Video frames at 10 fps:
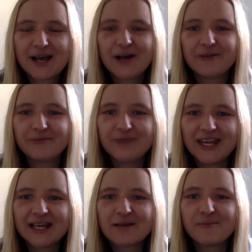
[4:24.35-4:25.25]
of
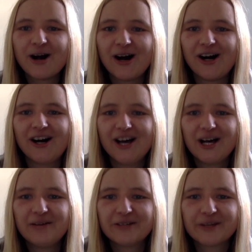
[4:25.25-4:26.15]
being part
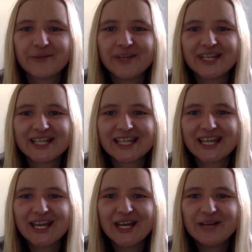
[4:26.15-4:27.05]
of a
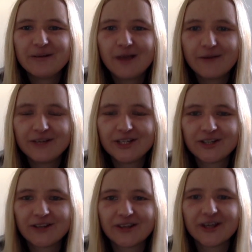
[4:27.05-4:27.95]
community who love each
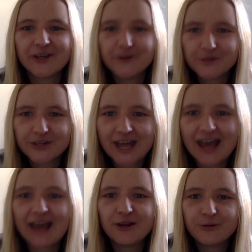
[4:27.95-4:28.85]
other, who
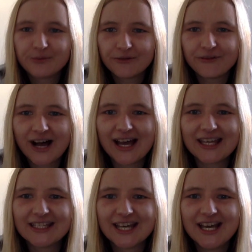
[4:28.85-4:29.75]
share, who
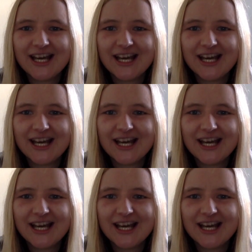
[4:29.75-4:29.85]
provide.